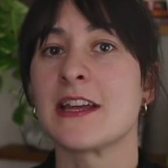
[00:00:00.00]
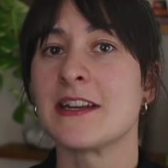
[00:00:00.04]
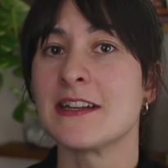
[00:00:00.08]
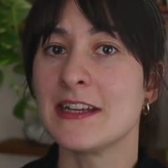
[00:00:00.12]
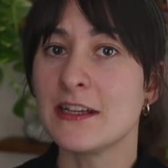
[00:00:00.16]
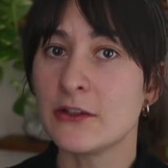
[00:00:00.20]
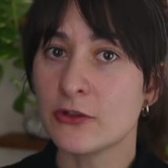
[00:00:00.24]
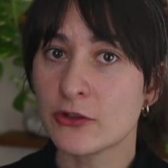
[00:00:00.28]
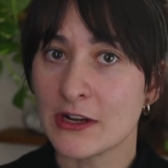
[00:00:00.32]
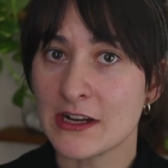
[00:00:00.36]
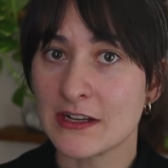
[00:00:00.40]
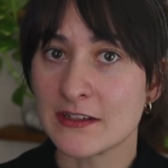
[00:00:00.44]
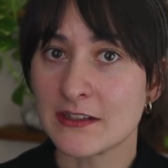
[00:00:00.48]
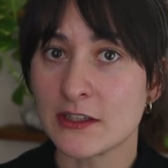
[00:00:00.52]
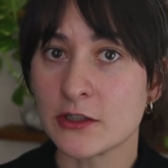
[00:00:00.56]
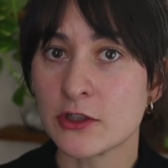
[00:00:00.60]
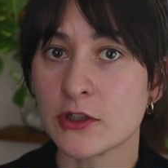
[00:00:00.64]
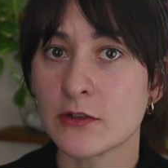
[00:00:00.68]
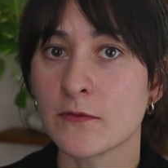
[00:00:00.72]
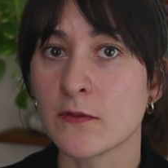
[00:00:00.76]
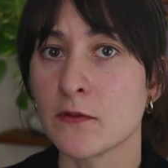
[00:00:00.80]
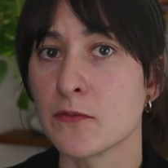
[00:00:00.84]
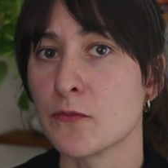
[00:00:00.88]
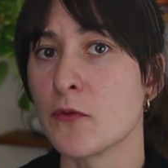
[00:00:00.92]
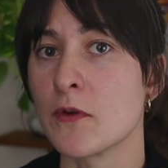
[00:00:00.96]
that neat
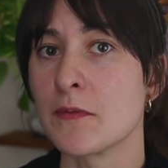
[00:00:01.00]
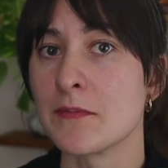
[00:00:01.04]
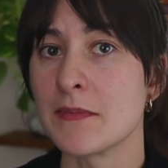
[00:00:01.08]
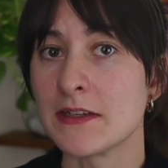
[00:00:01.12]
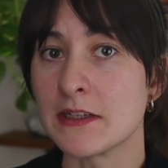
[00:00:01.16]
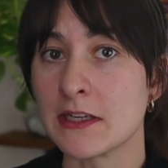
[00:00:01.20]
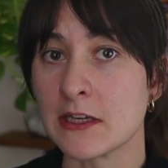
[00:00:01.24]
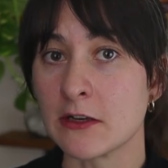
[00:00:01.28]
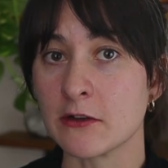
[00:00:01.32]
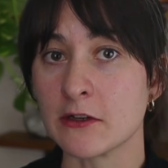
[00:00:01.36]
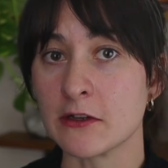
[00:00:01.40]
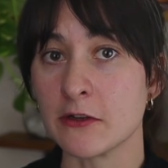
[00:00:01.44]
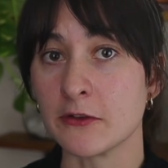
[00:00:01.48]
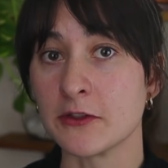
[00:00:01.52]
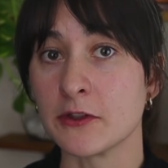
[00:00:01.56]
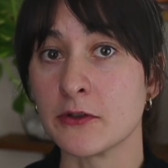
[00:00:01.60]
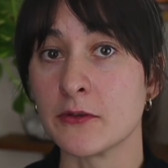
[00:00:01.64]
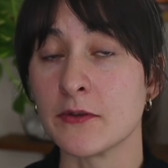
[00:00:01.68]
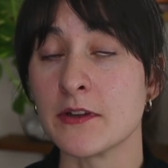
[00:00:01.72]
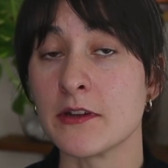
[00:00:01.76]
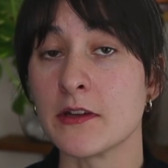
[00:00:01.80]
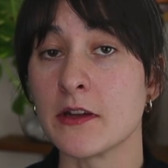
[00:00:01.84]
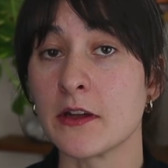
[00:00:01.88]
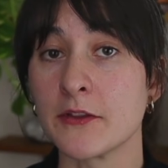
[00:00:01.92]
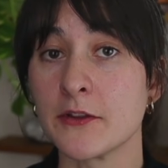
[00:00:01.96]
transition from one material to
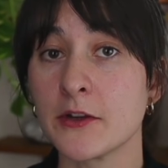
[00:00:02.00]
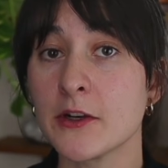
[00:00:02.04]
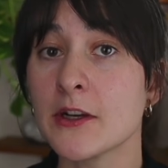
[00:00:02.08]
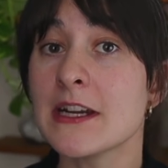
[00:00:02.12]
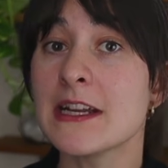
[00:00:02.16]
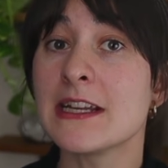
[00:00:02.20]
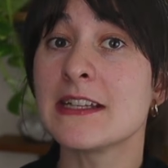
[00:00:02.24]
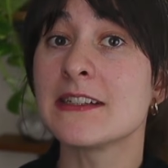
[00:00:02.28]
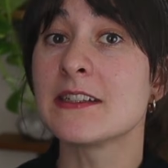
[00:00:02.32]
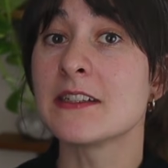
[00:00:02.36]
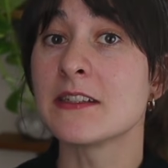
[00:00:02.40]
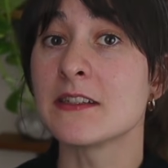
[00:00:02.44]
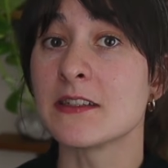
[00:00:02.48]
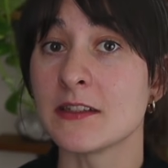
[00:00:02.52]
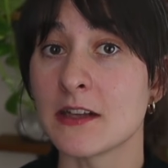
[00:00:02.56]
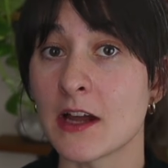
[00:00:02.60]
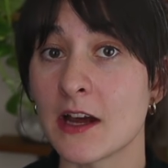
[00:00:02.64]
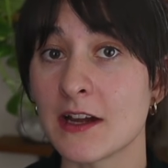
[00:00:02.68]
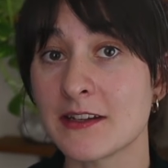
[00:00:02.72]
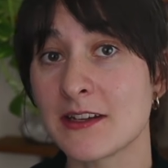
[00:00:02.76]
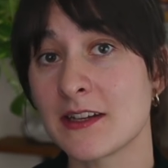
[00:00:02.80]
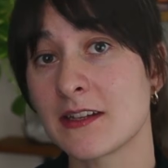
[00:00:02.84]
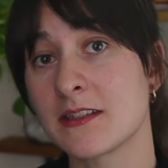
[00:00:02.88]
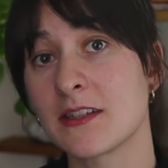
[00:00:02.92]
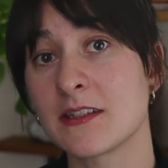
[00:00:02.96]
another. It does
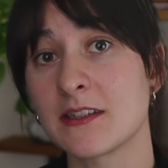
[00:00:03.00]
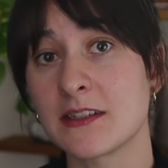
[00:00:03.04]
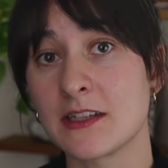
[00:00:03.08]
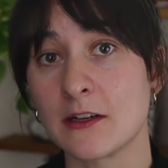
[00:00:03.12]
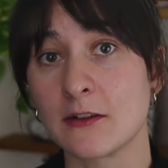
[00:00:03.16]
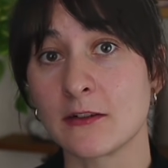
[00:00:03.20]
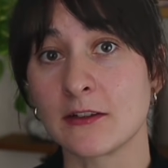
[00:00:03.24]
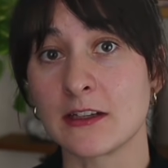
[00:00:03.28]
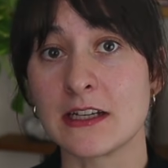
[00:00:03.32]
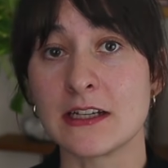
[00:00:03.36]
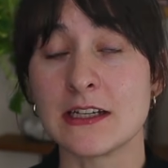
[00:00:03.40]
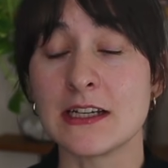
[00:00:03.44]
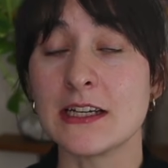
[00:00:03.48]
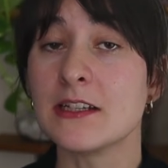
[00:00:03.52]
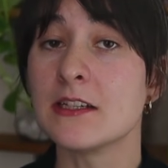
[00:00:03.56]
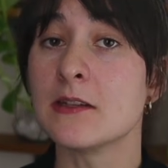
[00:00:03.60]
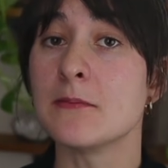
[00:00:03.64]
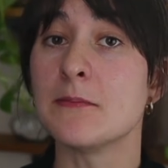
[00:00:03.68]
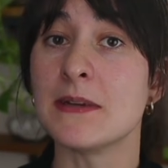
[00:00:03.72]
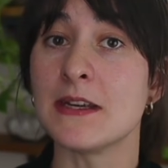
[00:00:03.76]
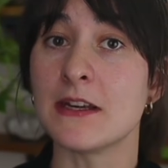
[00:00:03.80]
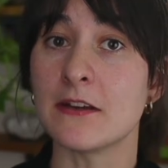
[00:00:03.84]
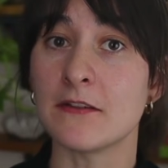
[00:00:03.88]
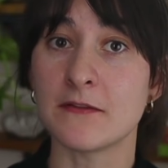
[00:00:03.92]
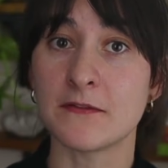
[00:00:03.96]
not necessarily need to
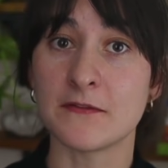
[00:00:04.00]
be a